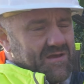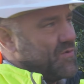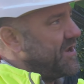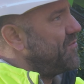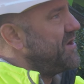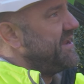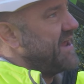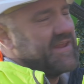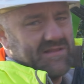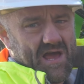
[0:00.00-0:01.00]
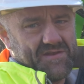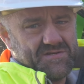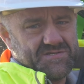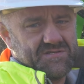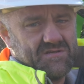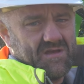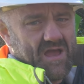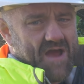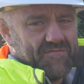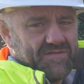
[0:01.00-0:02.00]
we don't need any ladders,
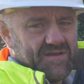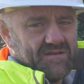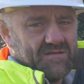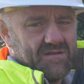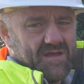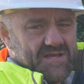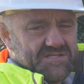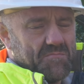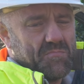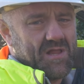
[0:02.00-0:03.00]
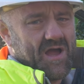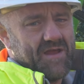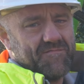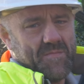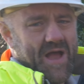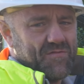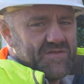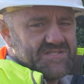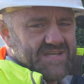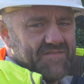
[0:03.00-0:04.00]
everything is compliant from a
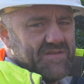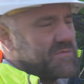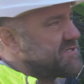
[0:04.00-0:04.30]
health and safety